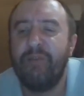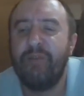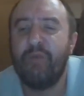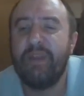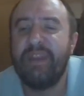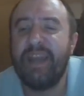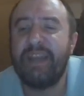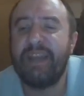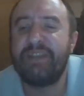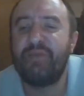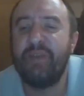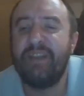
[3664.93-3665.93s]
When
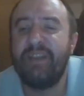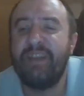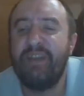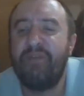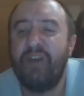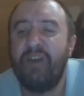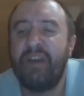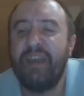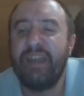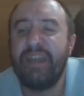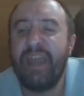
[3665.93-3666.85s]
that's what they fucking